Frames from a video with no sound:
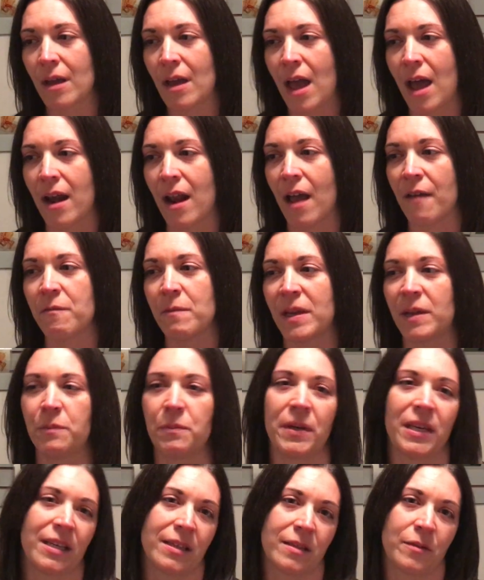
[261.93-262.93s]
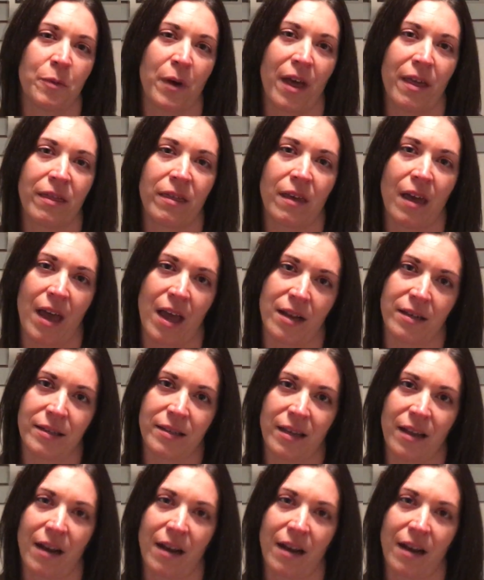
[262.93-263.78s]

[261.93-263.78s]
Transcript: I've made peace with it,